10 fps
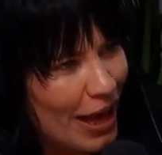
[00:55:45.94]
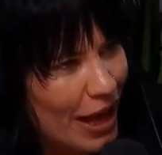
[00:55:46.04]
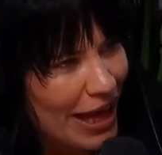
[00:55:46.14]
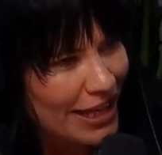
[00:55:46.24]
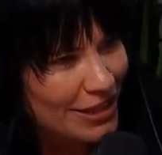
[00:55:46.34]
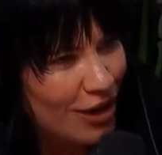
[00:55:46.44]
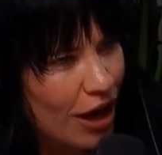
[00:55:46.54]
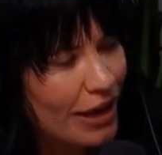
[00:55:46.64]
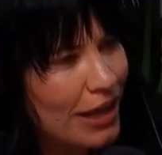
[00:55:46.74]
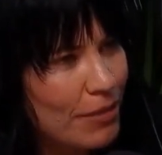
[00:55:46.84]
in
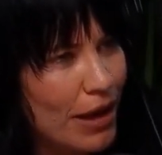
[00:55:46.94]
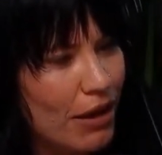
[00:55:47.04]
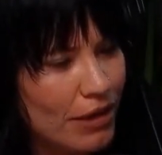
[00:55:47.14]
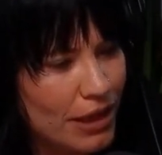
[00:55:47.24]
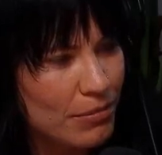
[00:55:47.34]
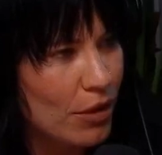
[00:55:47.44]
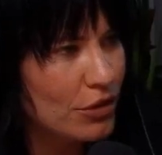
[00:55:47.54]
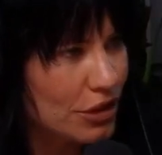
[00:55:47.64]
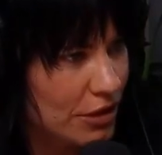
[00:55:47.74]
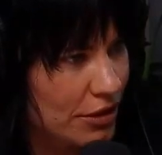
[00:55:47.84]
talking about
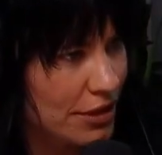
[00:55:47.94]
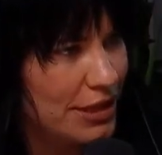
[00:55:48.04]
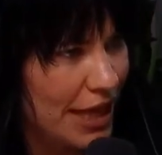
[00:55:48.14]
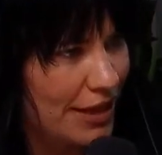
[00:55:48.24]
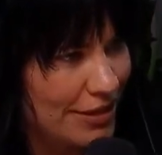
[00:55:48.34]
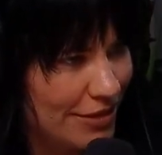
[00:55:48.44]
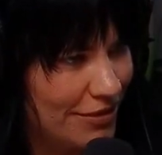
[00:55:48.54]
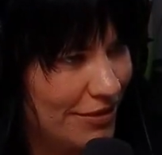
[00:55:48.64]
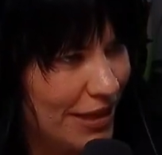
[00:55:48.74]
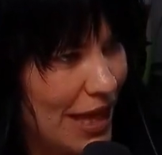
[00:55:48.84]
emotional state
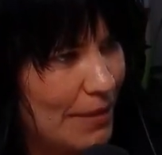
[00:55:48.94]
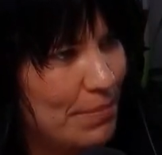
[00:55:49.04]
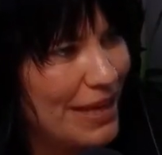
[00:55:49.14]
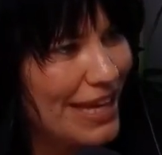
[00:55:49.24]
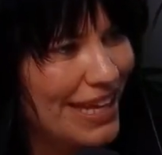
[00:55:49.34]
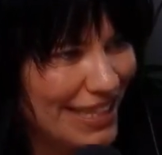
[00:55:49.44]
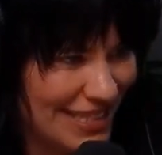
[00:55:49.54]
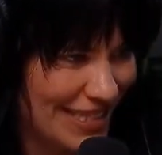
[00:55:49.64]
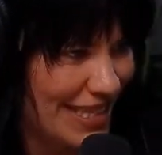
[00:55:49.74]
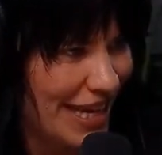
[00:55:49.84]
and peak
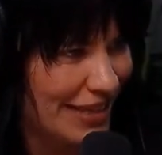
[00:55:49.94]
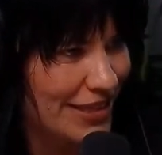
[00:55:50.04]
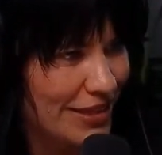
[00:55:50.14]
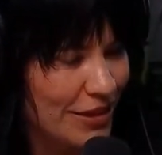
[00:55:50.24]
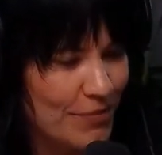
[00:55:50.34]
state,